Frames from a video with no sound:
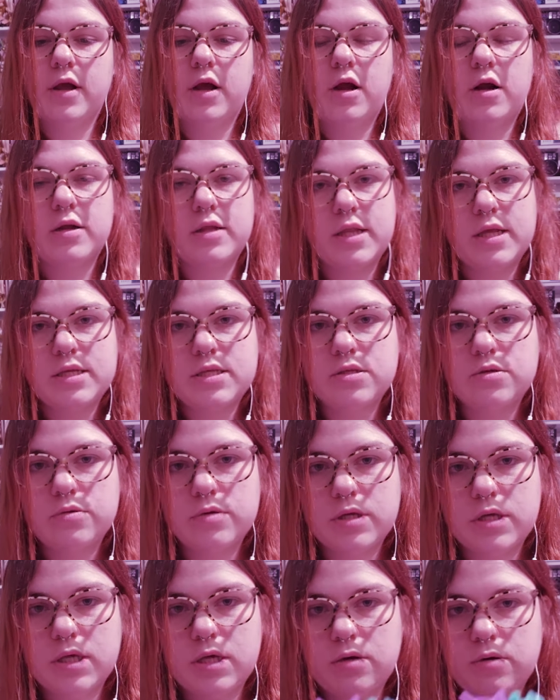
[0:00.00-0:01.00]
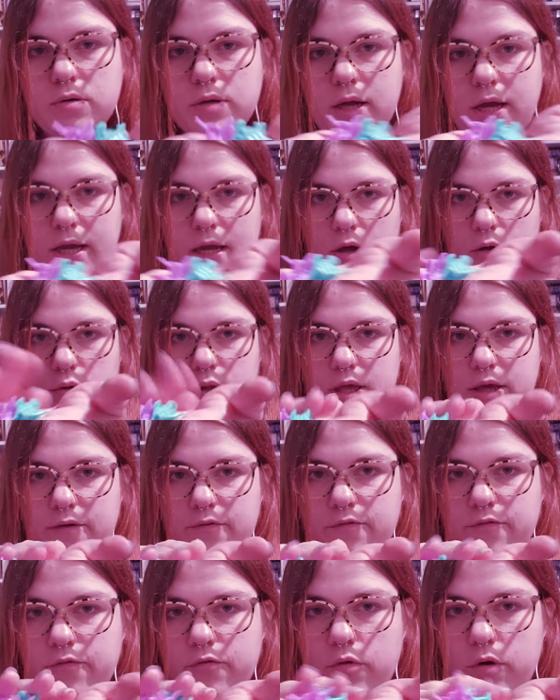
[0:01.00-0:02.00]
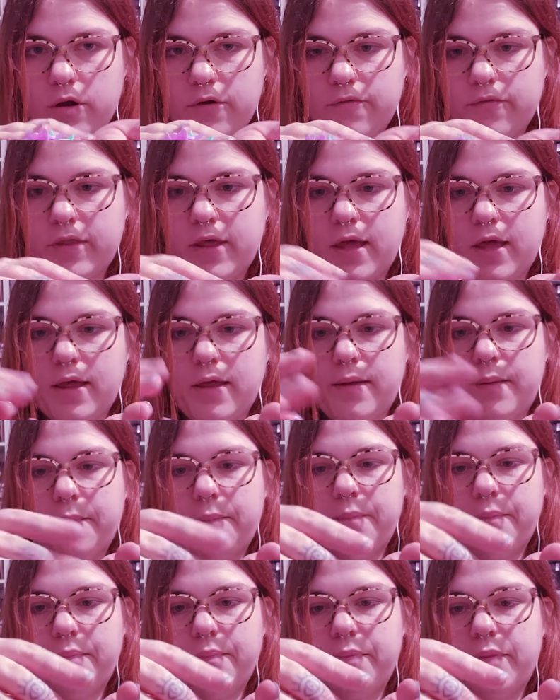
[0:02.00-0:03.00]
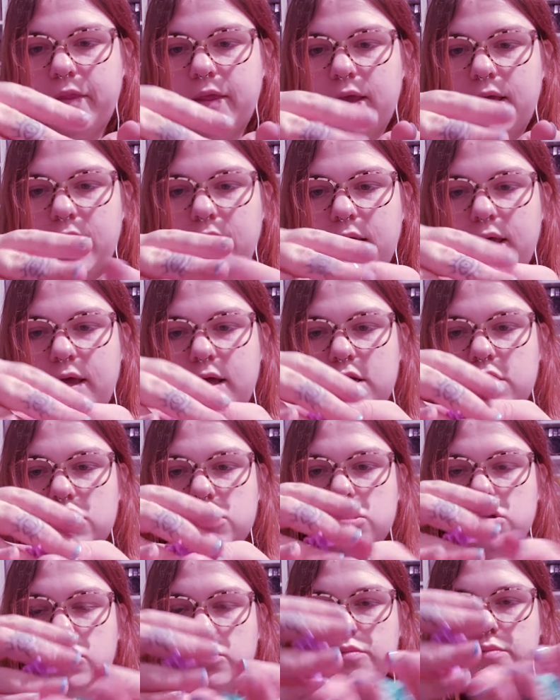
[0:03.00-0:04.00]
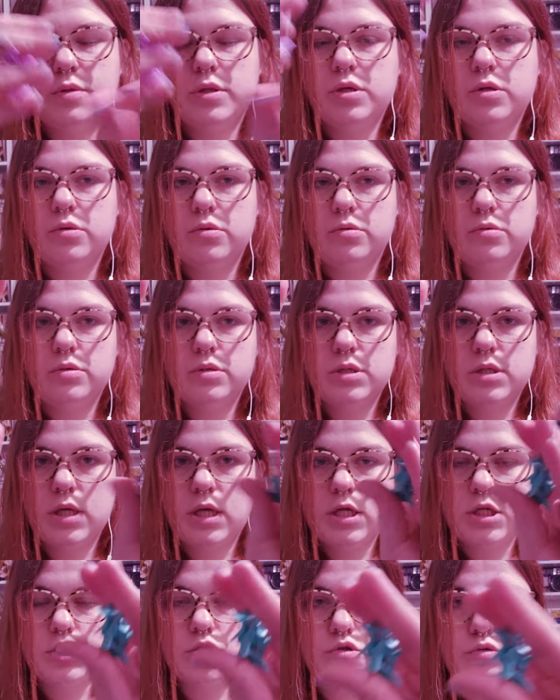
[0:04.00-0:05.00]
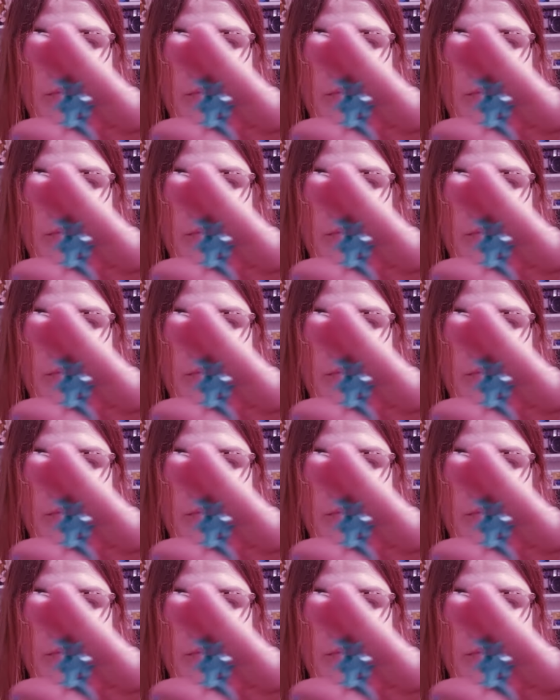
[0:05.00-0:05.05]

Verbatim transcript: Aren't they so cute? I only have 4 of them. 2 blues and 2